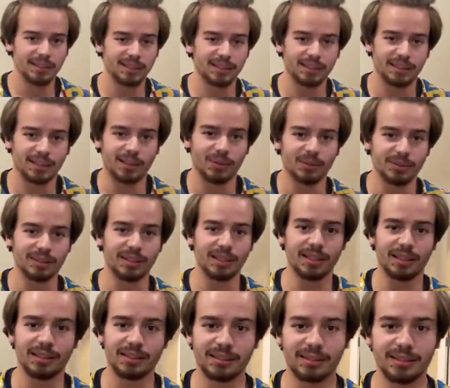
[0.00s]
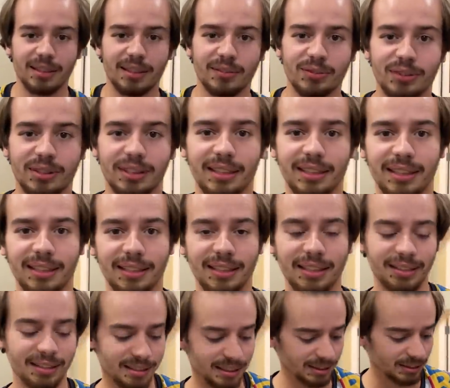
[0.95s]
Okay, well, let's go.
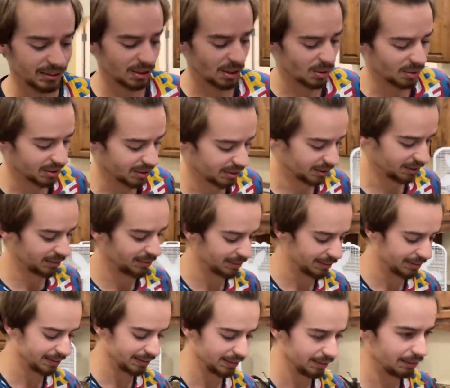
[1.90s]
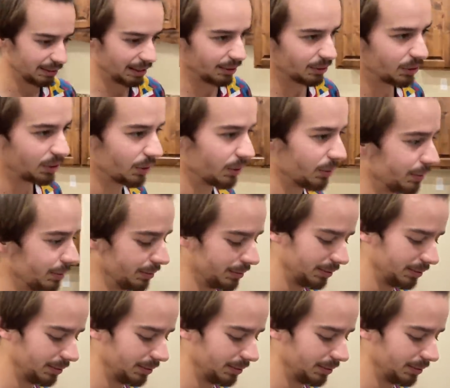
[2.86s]
Round let's two. Go. Okay. Round two.